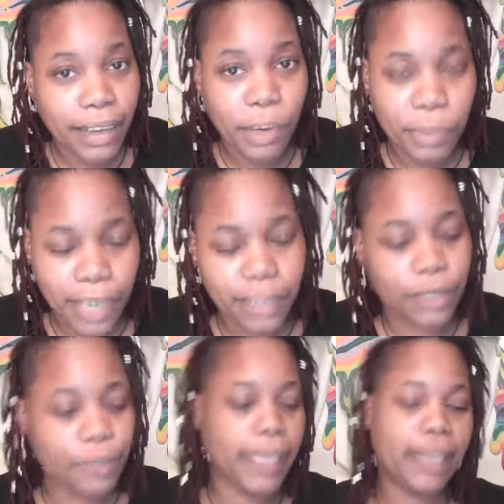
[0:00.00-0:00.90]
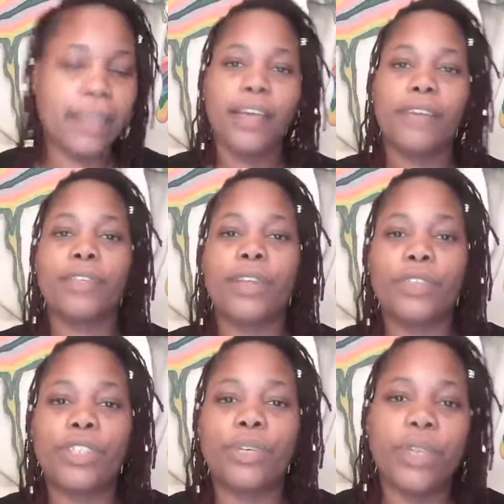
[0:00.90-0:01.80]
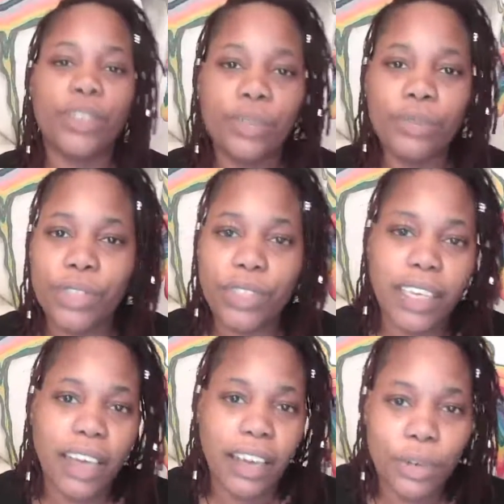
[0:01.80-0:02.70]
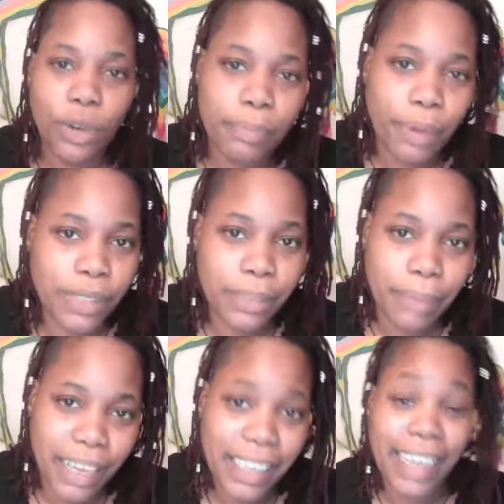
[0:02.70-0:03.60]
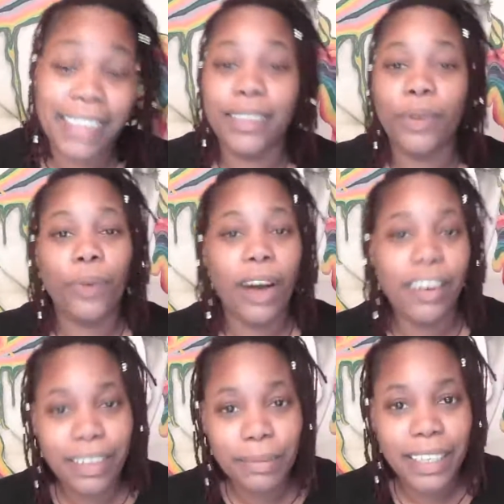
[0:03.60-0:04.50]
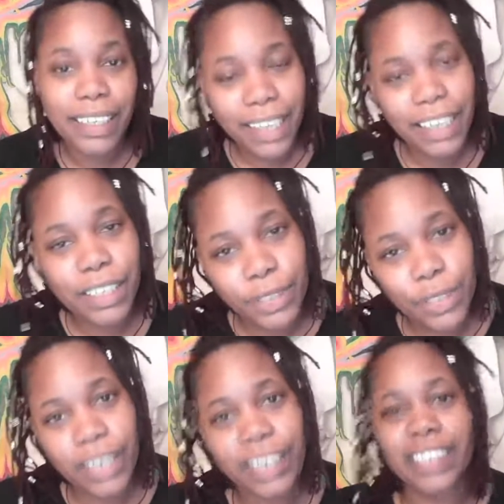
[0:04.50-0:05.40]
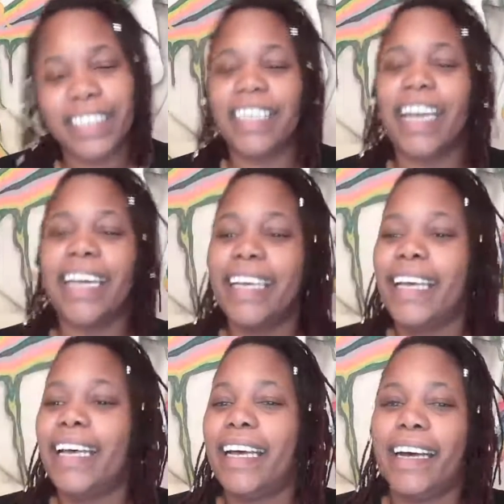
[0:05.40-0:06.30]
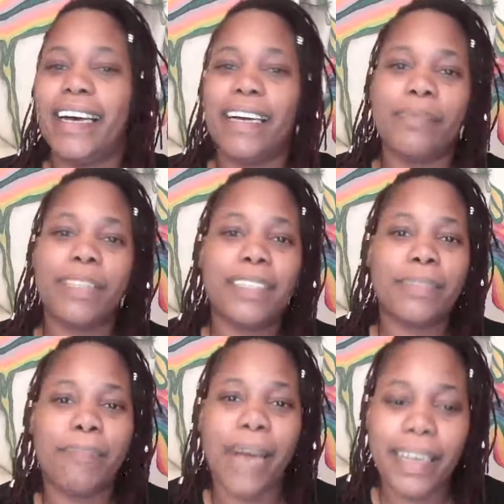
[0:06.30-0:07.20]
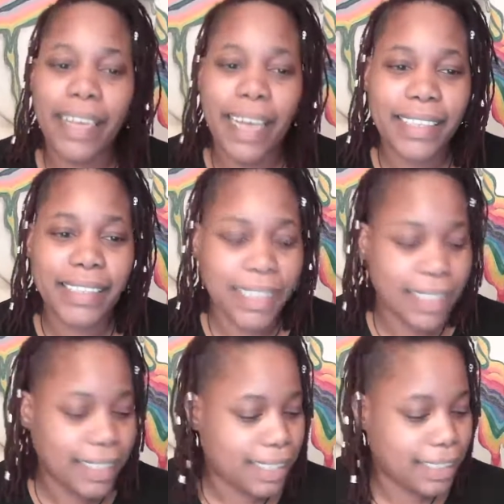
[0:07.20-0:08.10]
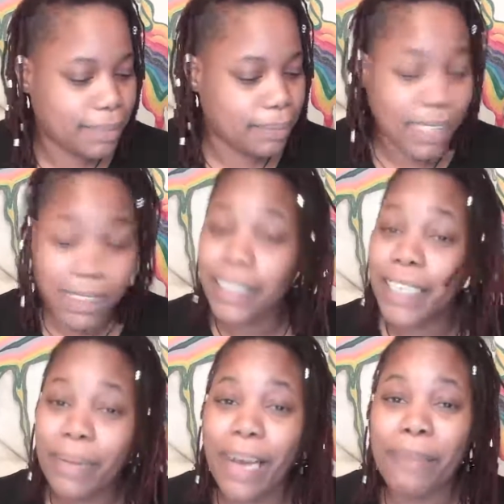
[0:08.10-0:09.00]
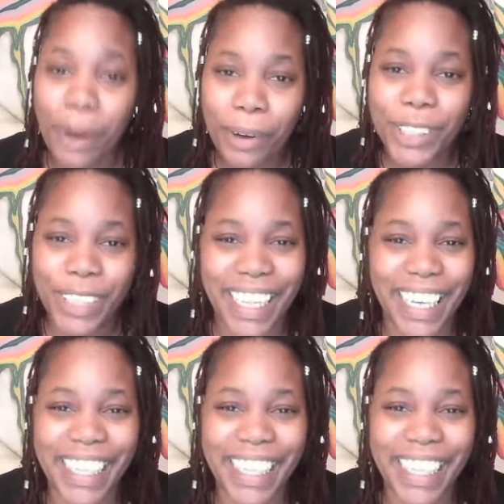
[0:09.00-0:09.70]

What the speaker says: I hope you had a good week. For those who are new to the Uncorked Poetry Podcast, welcome. Thank you for joining us today. This podcast is basically about poetry.